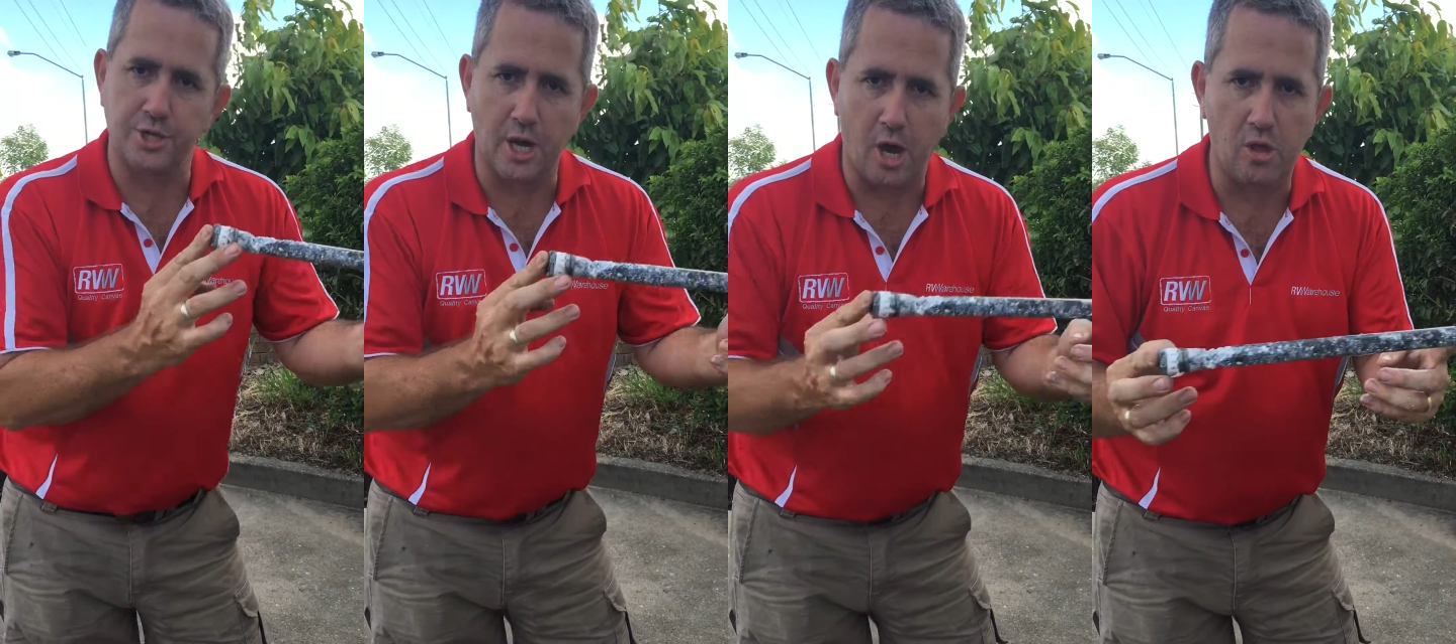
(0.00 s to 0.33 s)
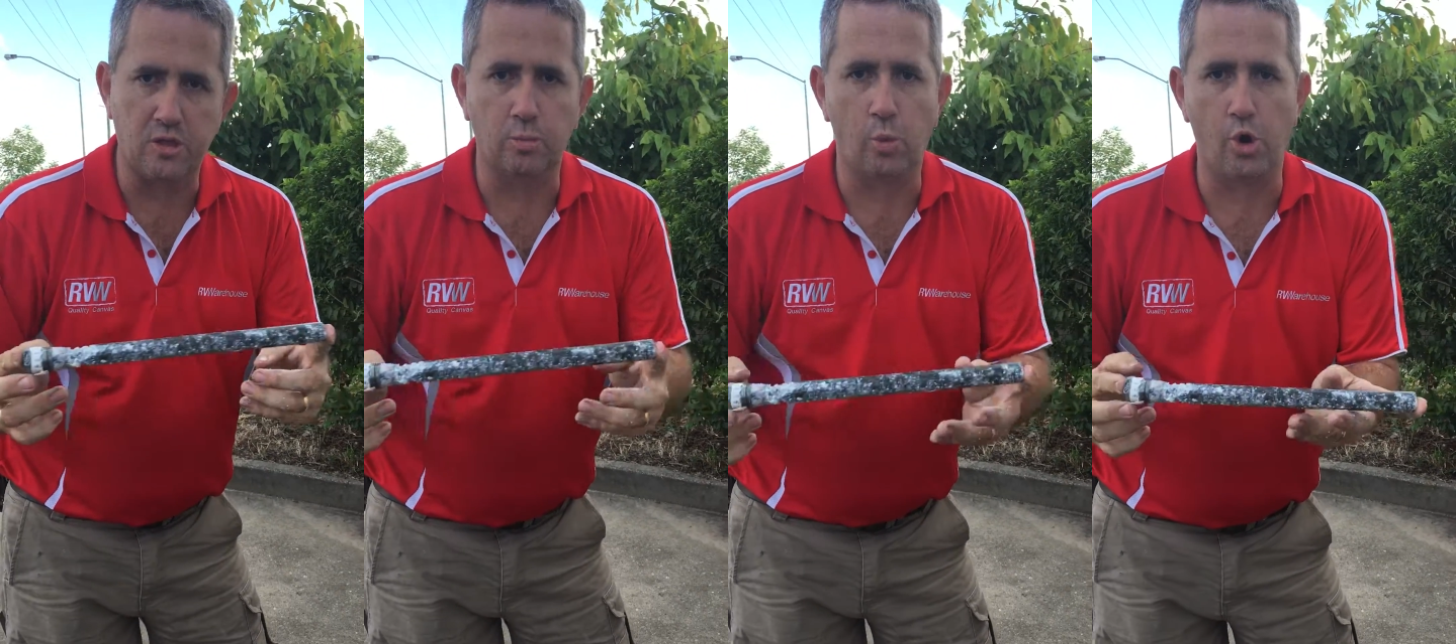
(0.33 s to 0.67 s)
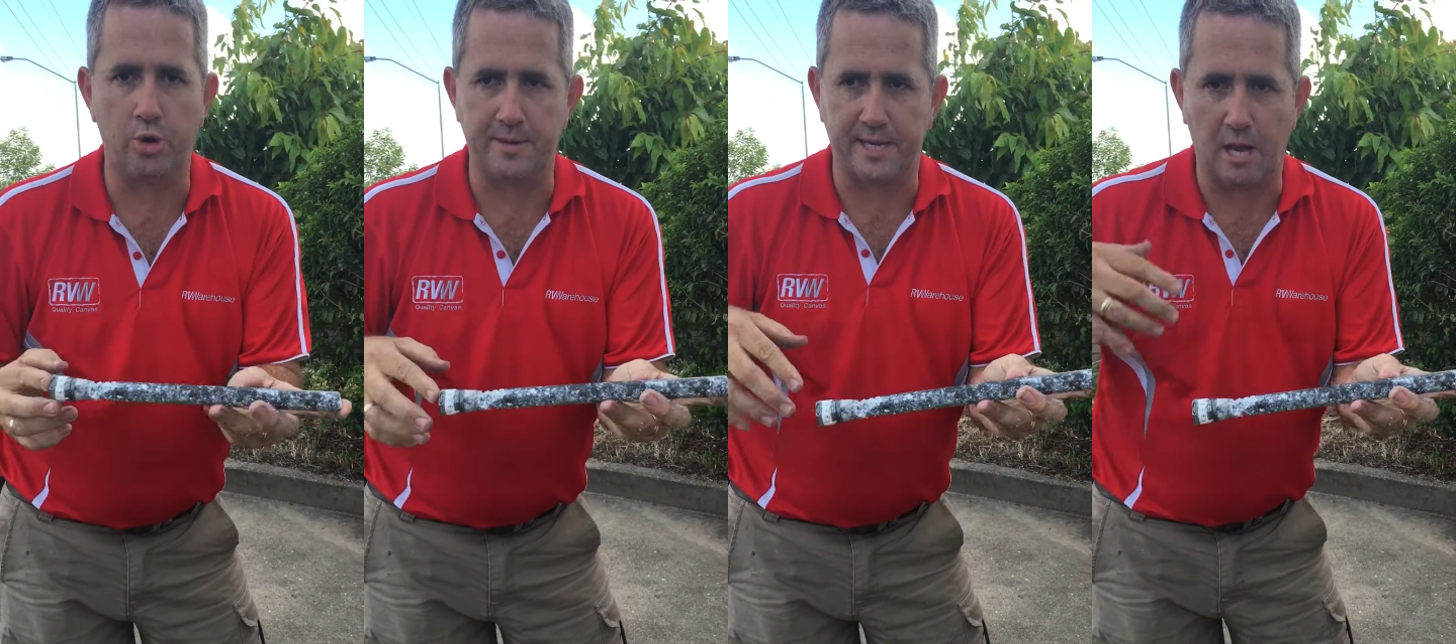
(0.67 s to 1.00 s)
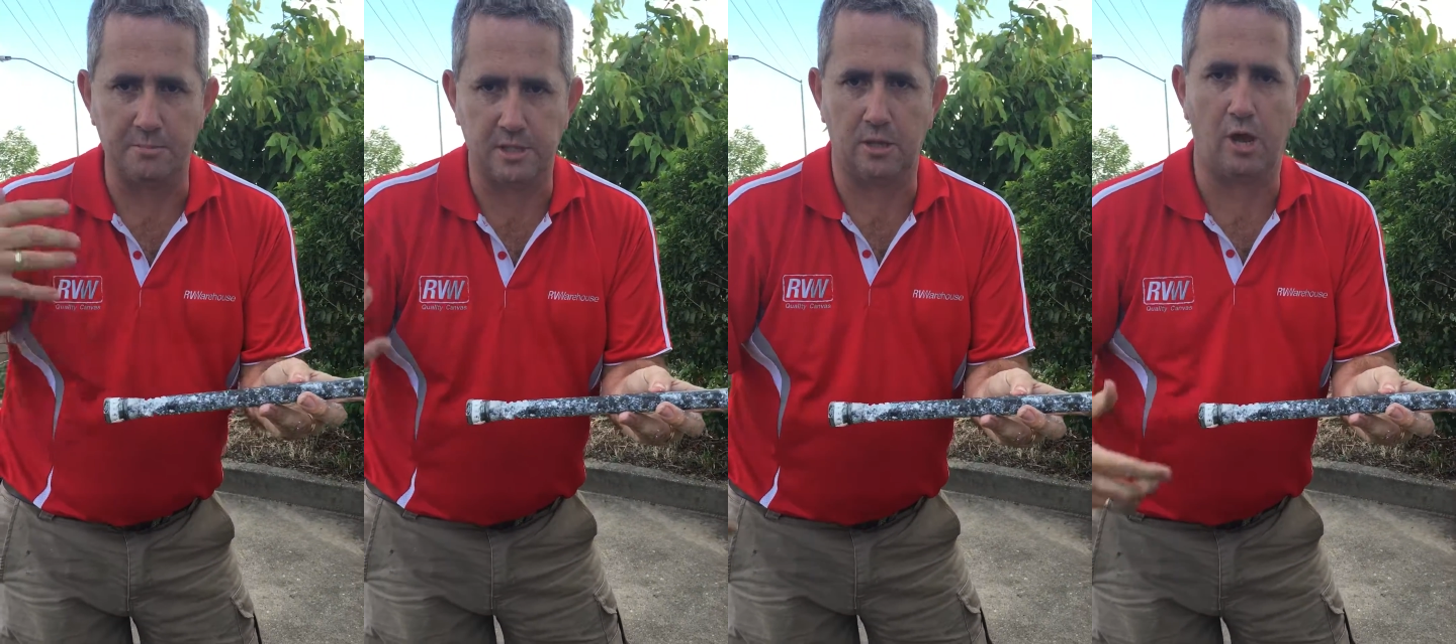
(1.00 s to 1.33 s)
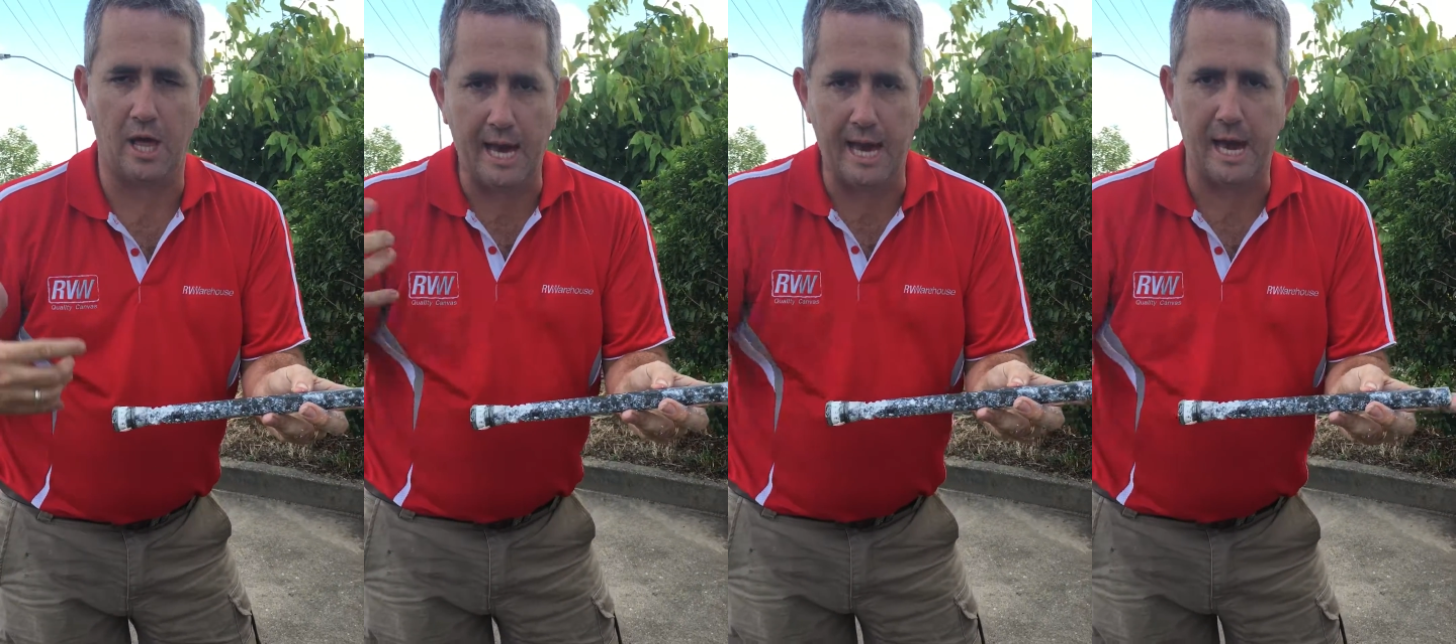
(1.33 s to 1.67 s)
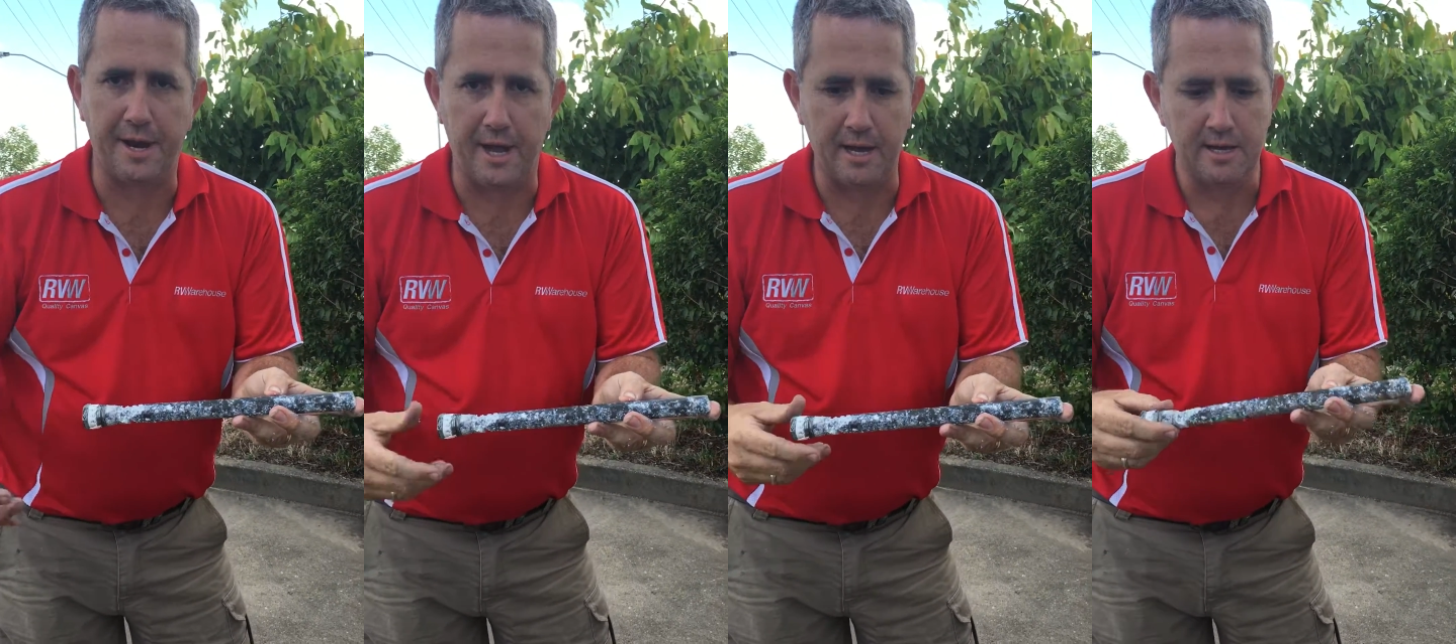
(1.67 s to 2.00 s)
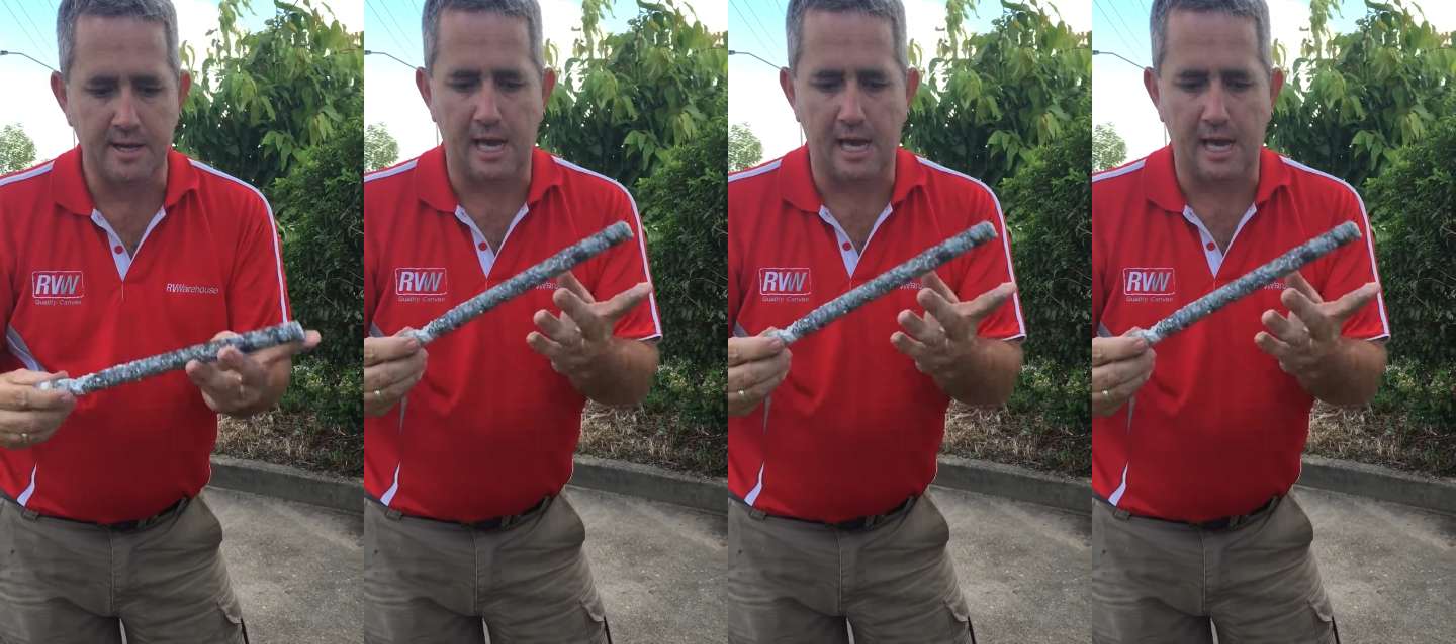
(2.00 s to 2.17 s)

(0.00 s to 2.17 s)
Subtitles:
go, the water becomes a lot harder